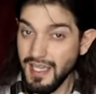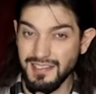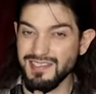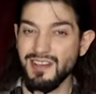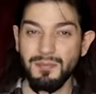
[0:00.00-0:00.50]

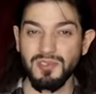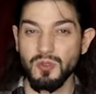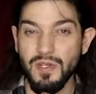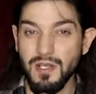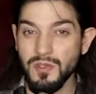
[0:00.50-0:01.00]
and stop
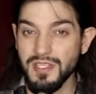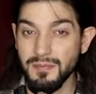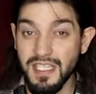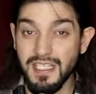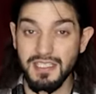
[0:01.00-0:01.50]
doing what the
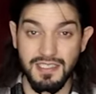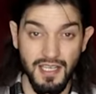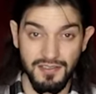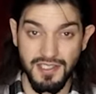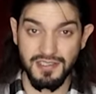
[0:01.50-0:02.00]
media
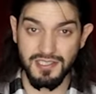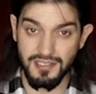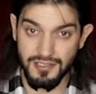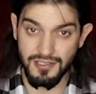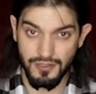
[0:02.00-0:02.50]
tells us
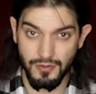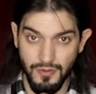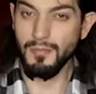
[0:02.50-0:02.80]
to do.